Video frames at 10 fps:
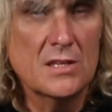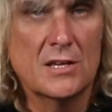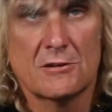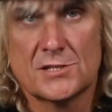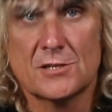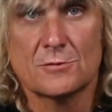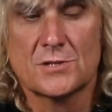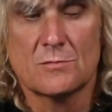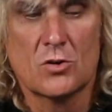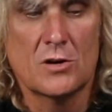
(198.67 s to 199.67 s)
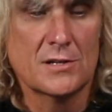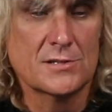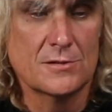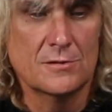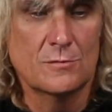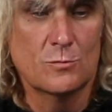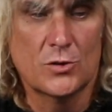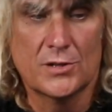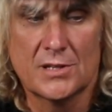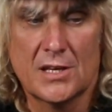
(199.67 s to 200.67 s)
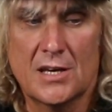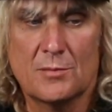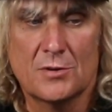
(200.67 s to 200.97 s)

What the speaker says: There are still some riders who weren't there,